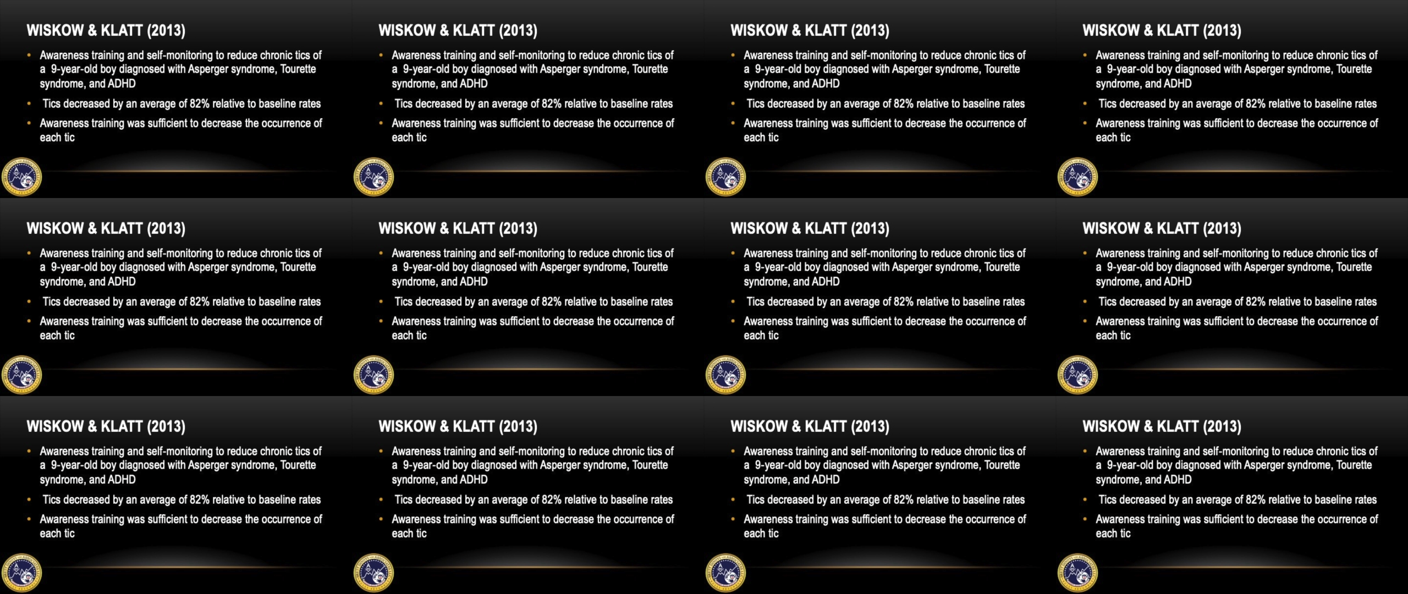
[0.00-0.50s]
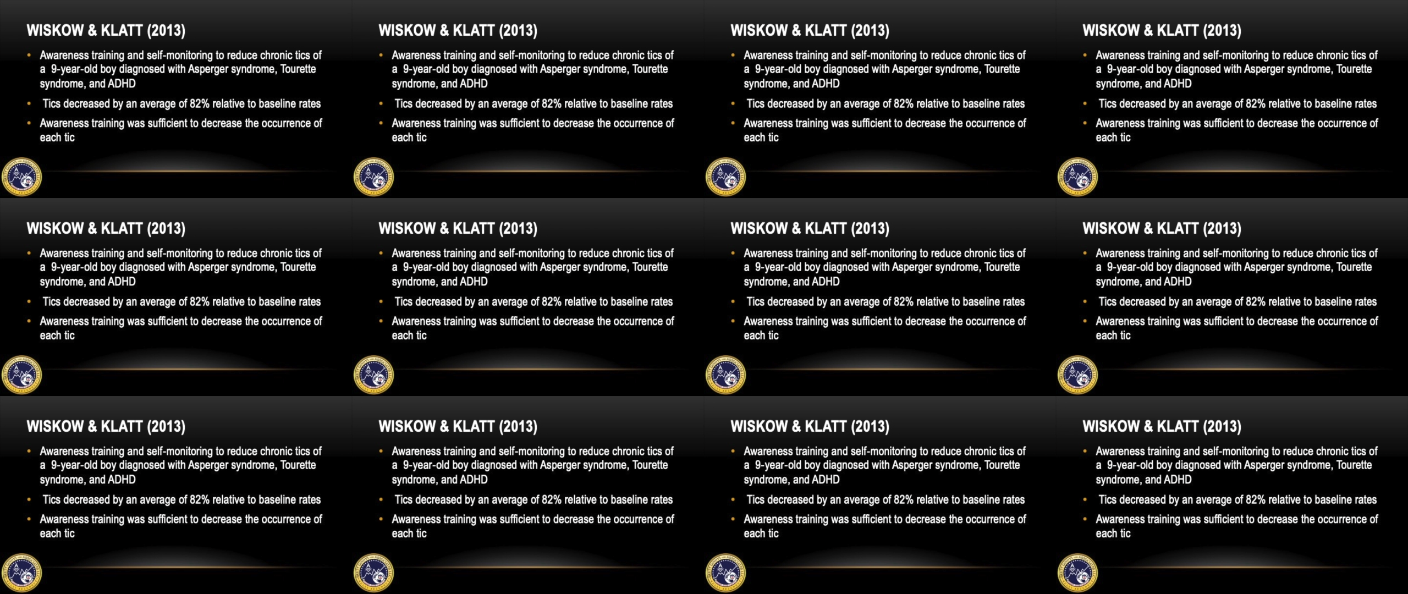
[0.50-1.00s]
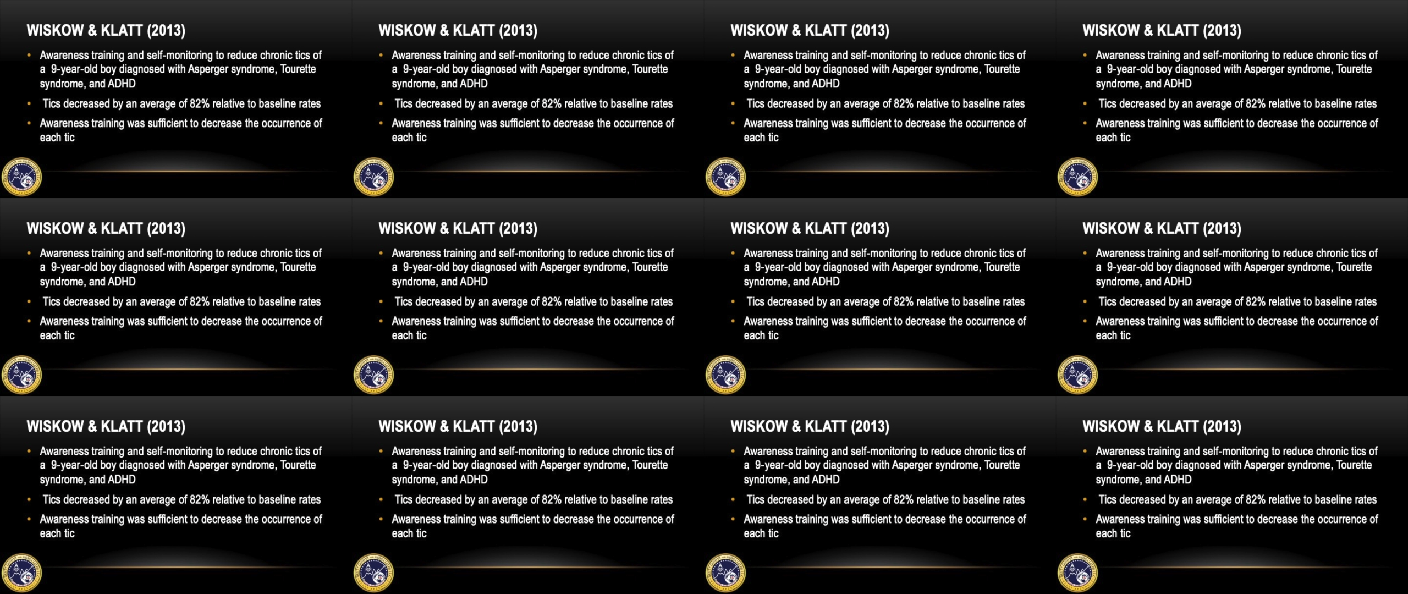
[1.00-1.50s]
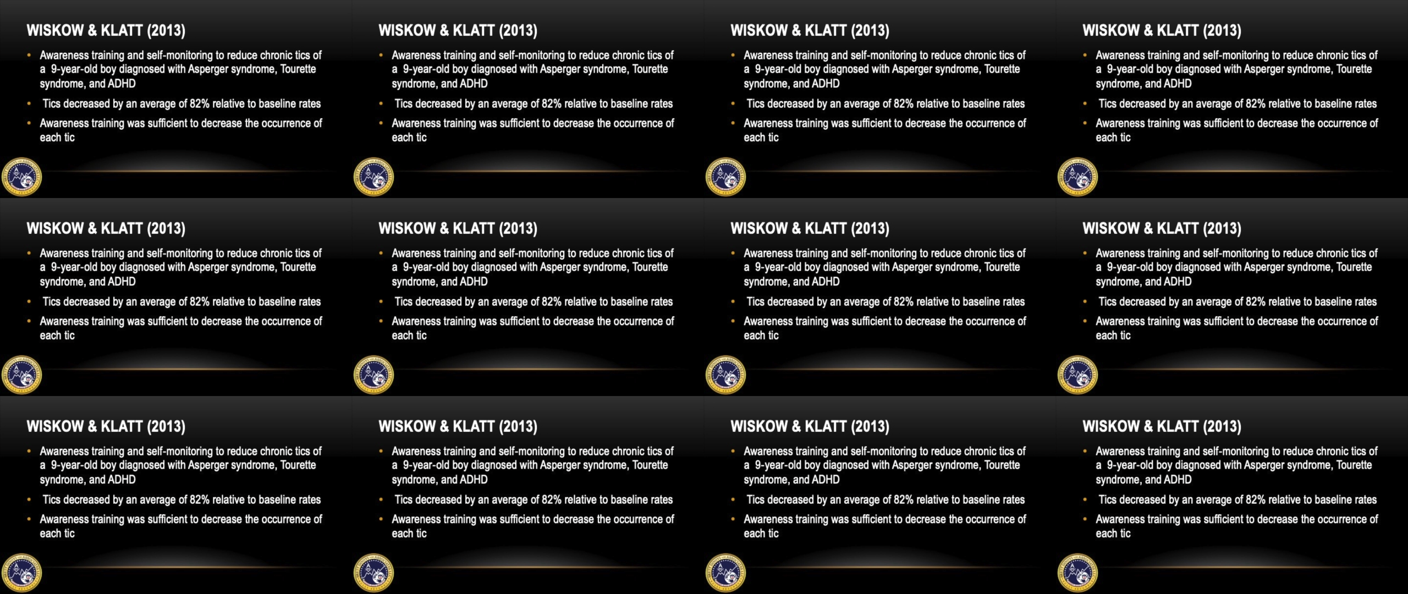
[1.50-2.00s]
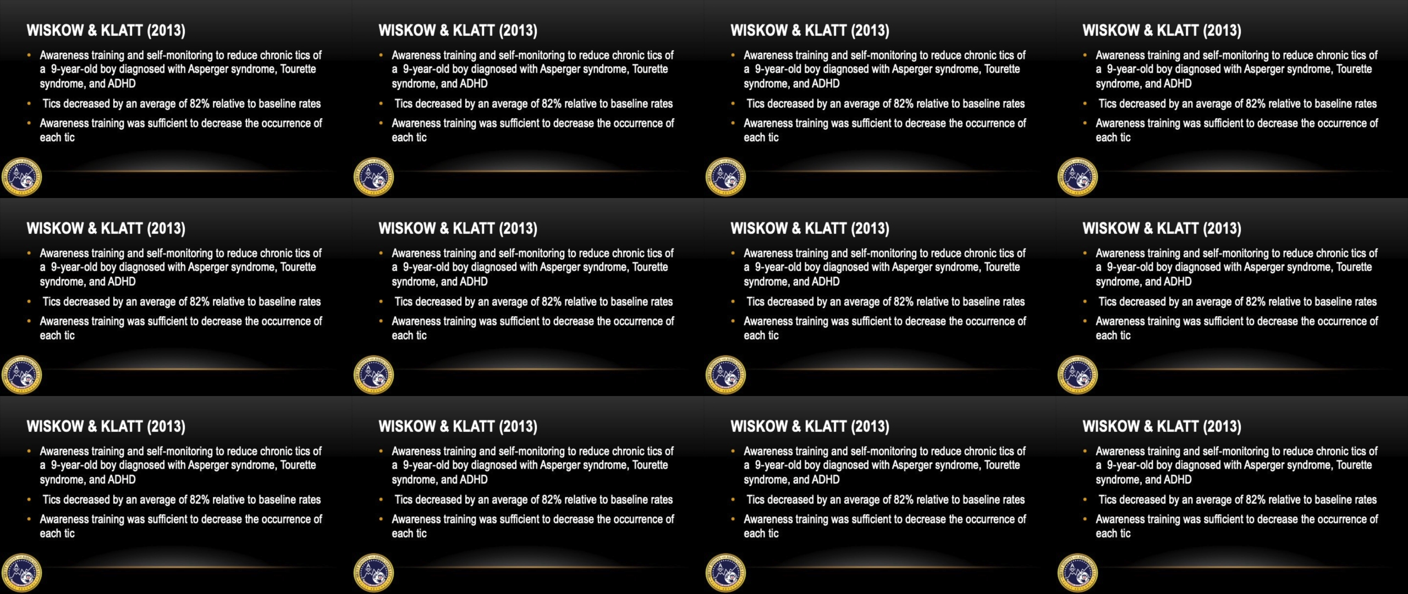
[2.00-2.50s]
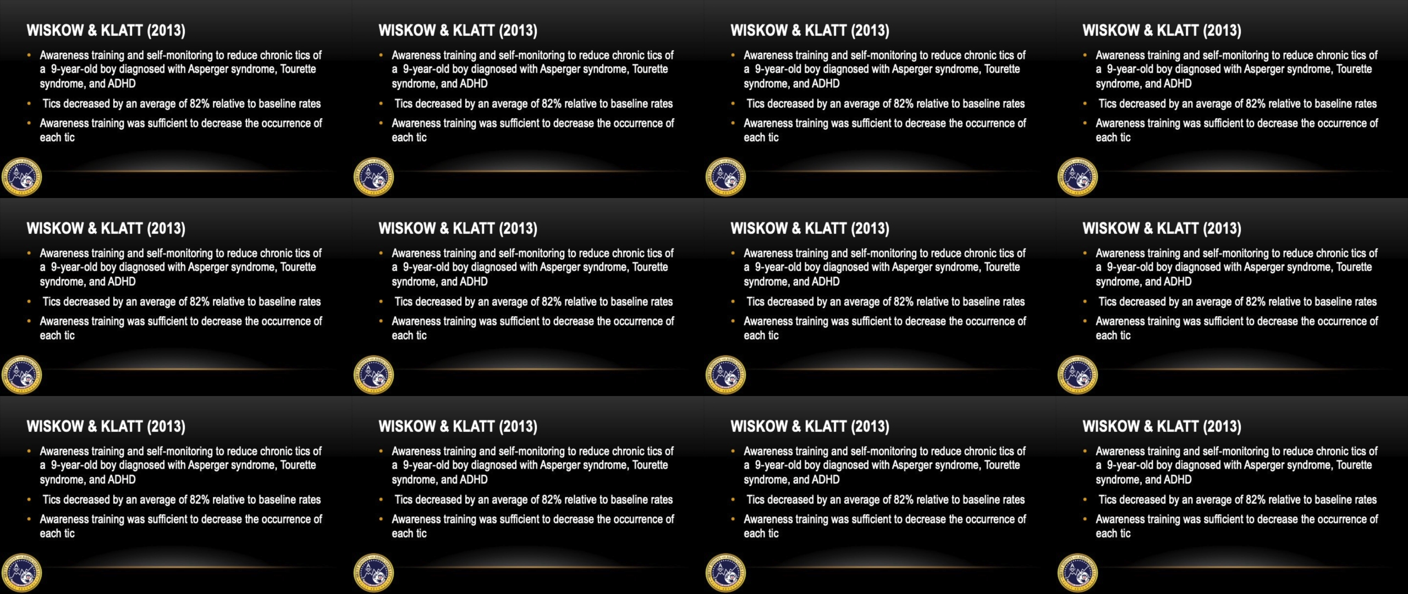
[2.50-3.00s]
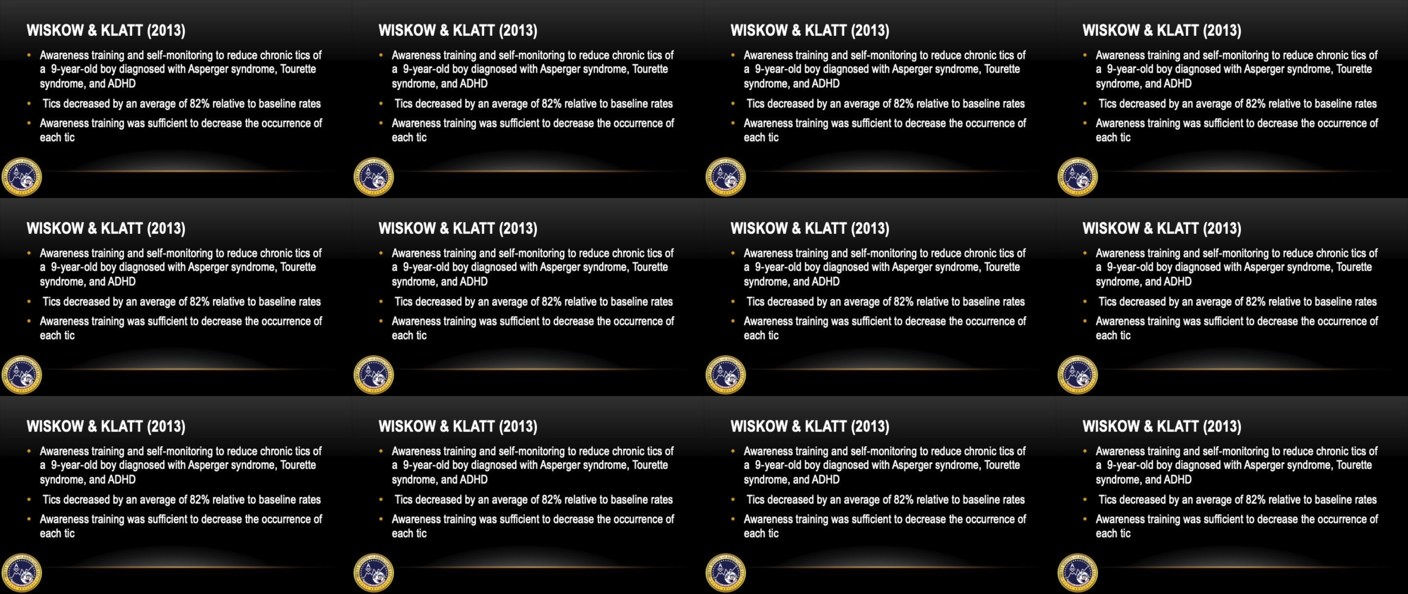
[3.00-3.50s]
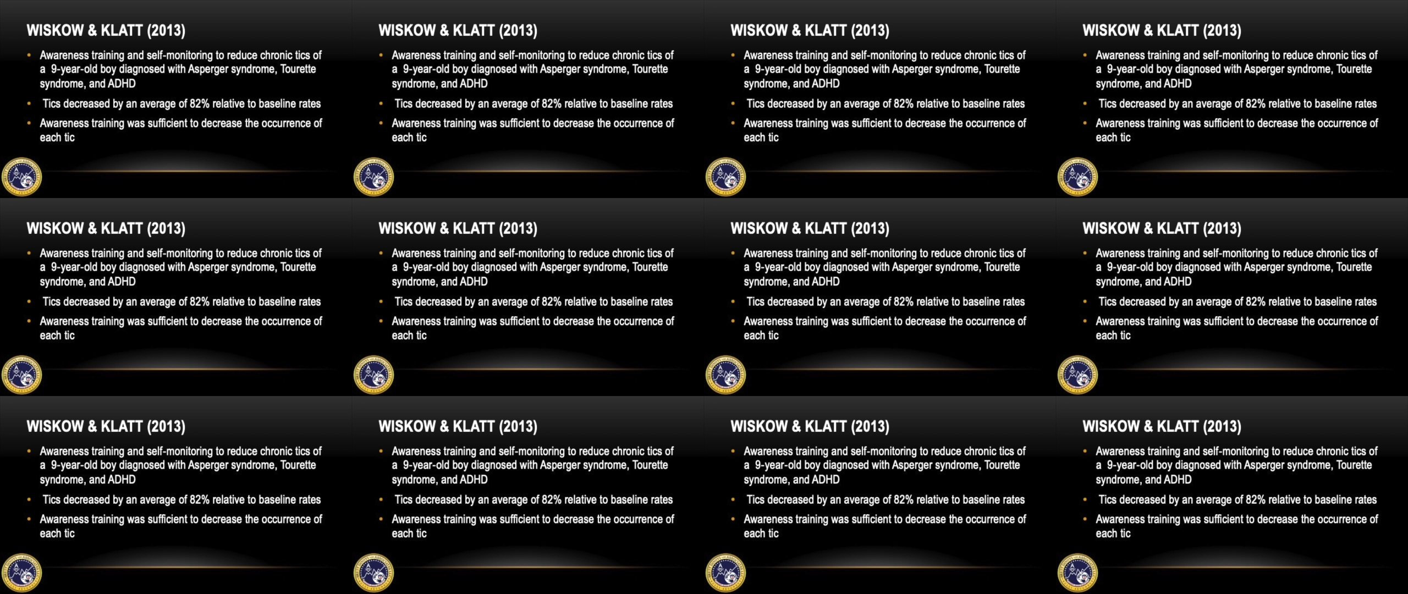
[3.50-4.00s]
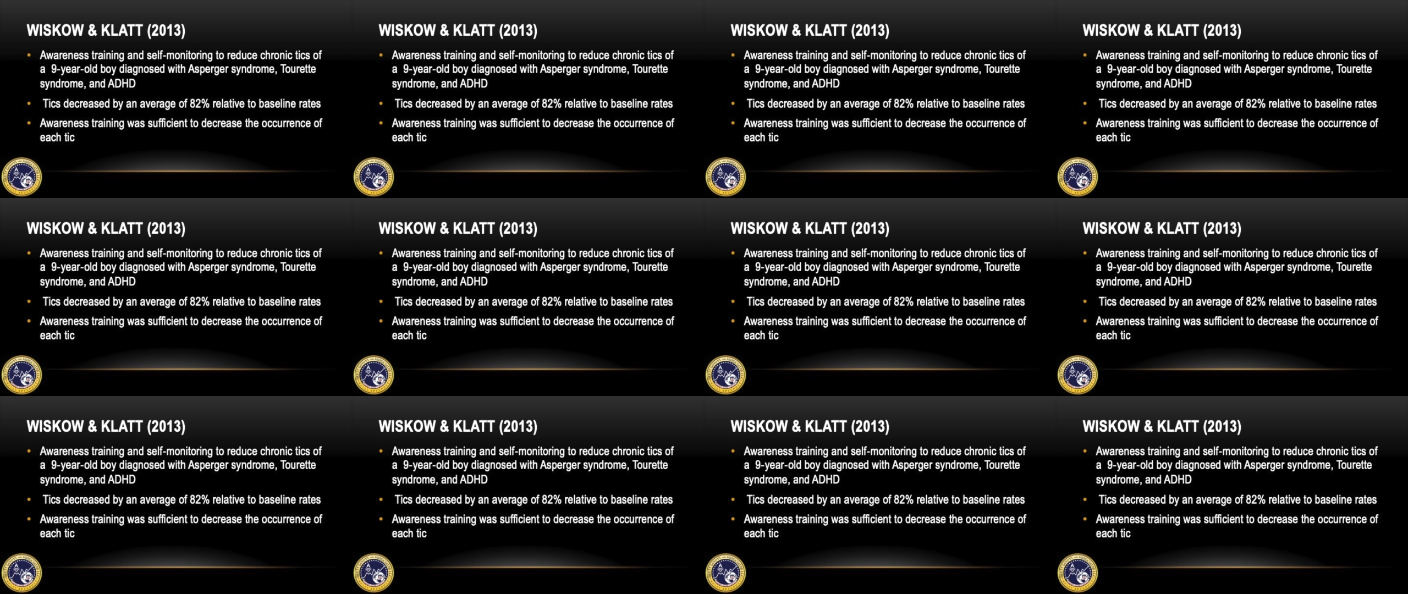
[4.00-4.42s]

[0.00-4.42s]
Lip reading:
No face is visible, so there are no lips to read.